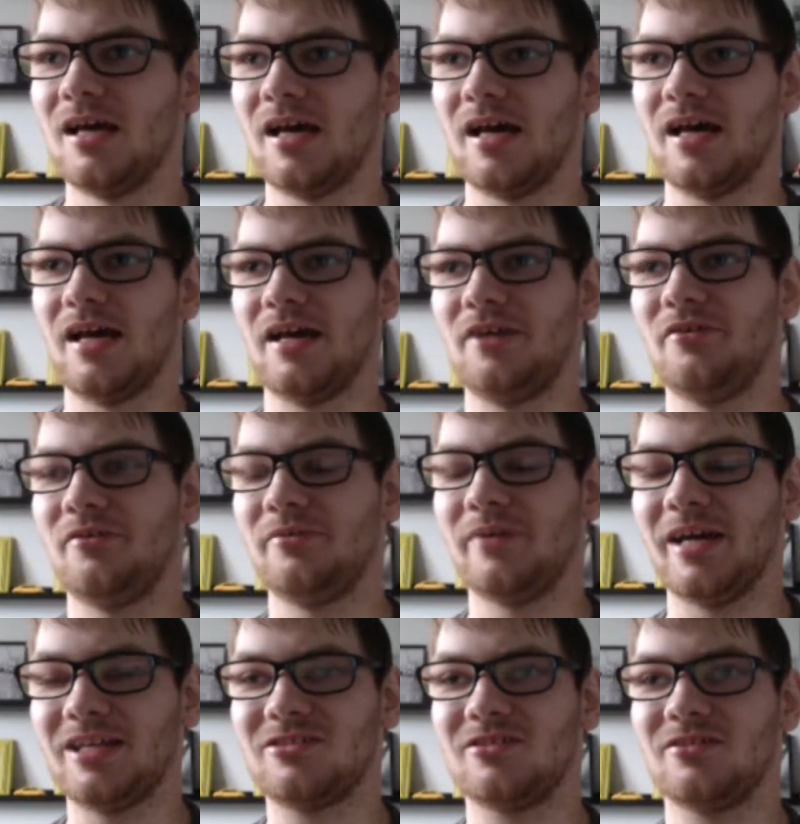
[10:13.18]
uh, you
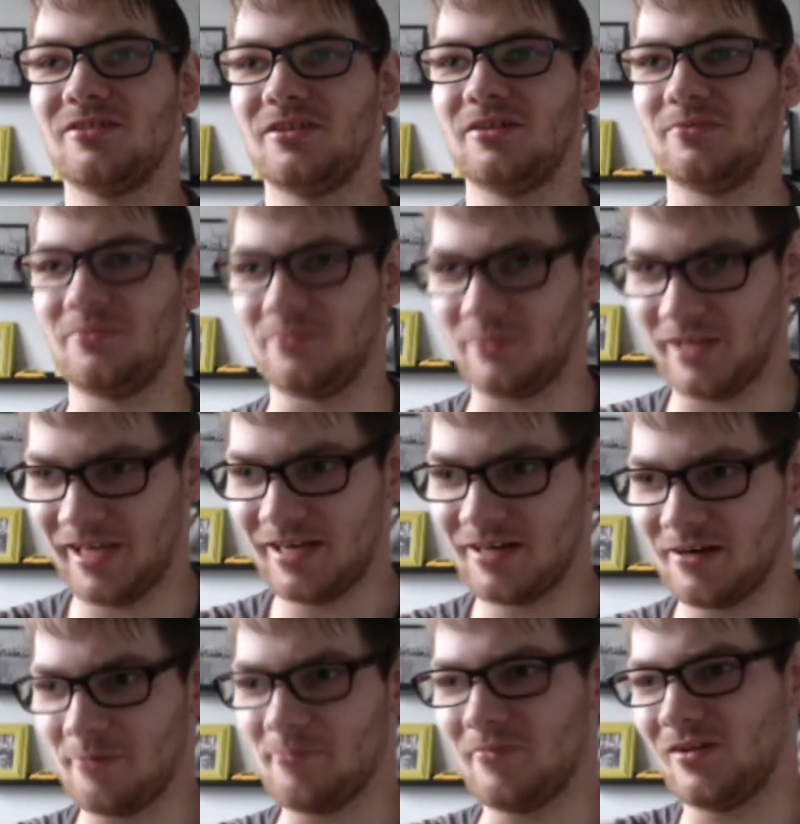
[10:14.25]
actually
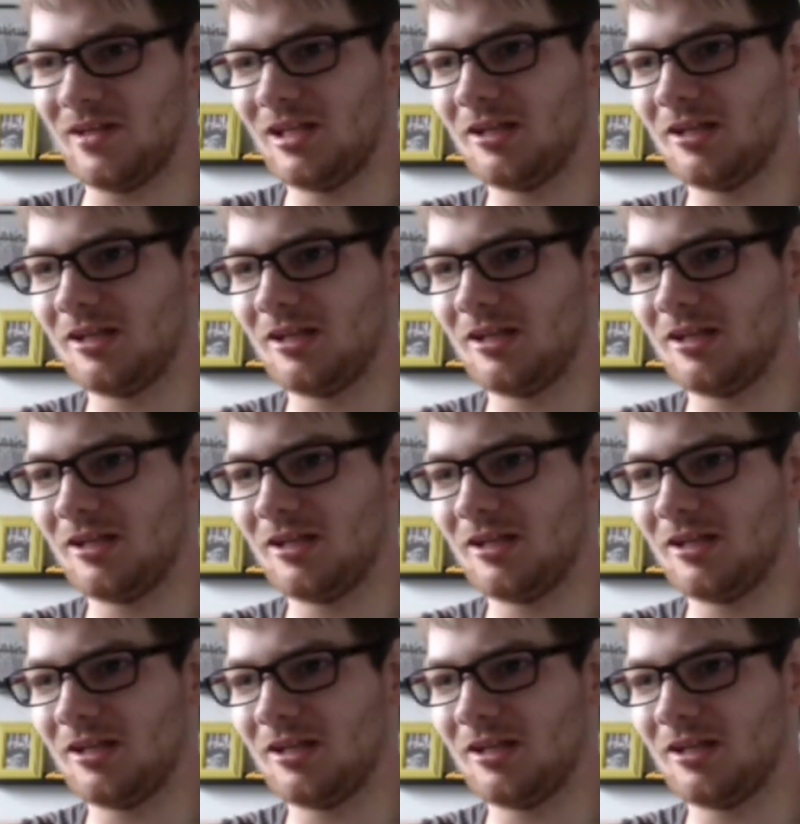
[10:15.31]
hear a, a,